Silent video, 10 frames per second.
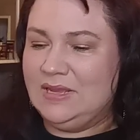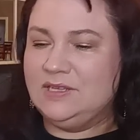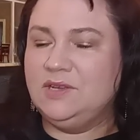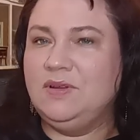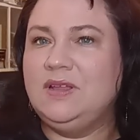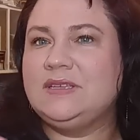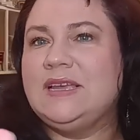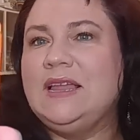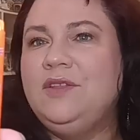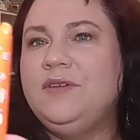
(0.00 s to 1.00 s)
So it looks
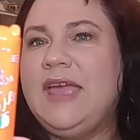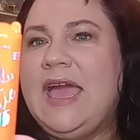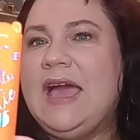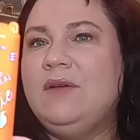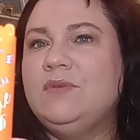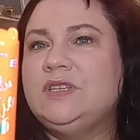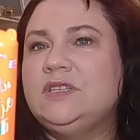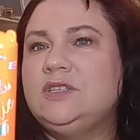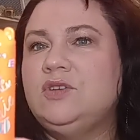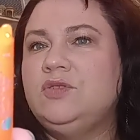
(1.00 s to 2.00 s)
like a little cat, which
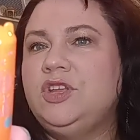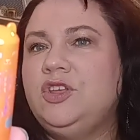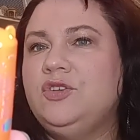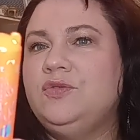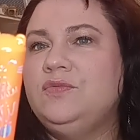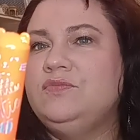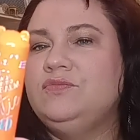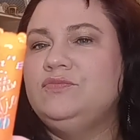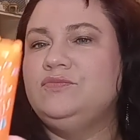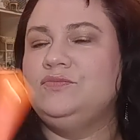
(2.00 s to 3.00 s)
is so cute.
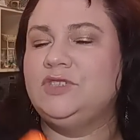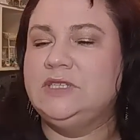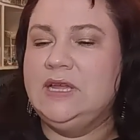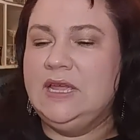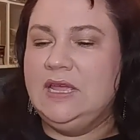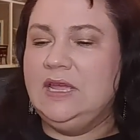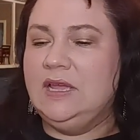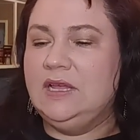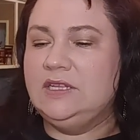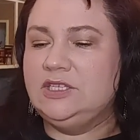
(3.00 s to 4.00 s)

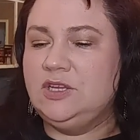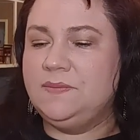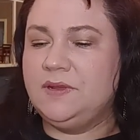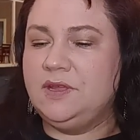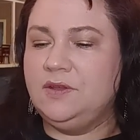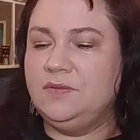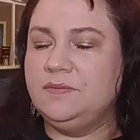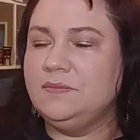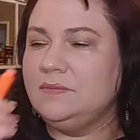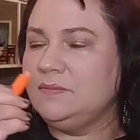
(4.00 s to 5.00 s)
Super cute.